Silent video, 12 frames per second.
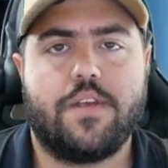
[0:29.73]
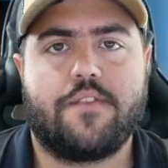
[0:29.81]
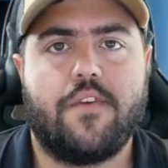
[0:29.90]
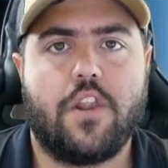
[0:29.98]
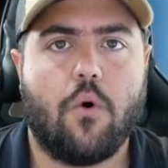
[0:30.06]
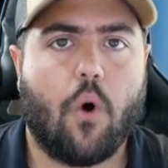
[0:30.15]
this
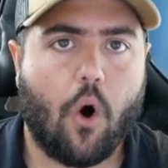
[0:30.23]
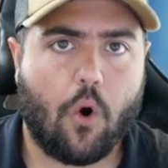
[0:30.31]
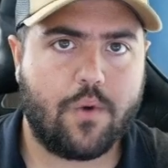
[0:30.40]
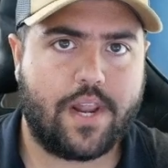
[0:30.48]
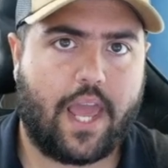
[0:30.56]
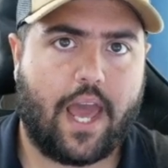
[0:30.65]
video
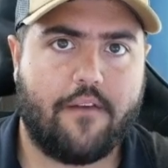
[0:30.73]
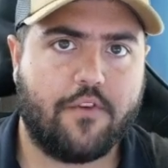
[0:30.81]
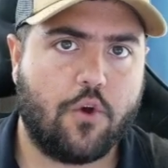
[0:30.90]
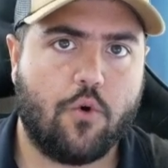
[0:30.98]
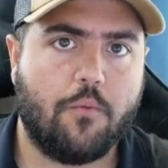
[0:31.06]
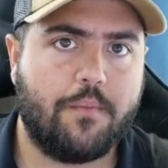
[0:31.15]
already have a
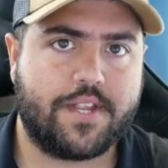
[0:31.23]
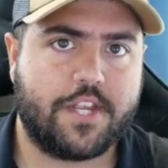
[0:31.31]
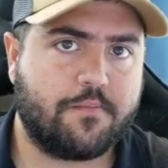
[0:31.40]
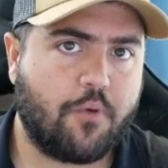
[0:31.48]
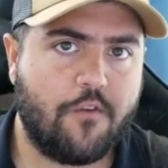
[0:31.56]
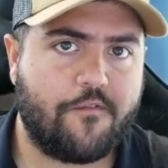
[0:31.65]
Google
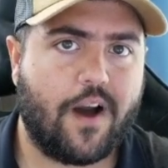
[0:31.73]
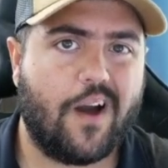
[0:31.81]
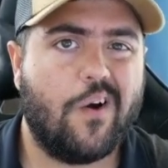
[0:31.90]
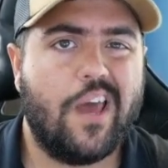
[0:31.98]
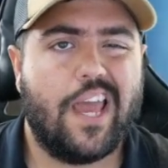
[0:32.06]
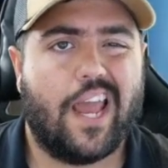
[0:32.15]
Business Profile